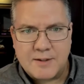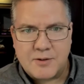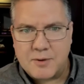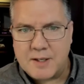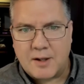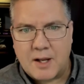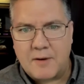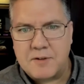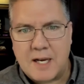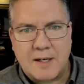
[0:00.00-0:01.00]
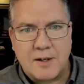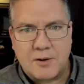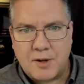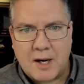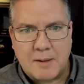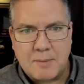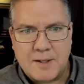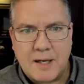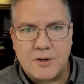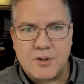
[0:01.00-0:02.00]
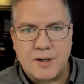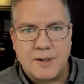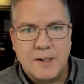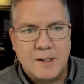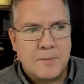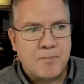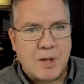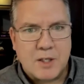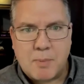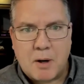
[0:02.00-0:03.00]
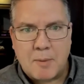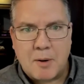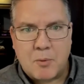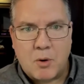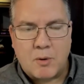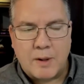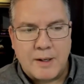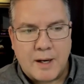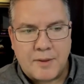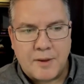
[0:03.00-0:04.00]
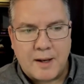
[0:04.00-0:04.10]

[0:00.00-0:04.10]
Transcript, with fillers: And so did a lot of technical documentation as part of my role, and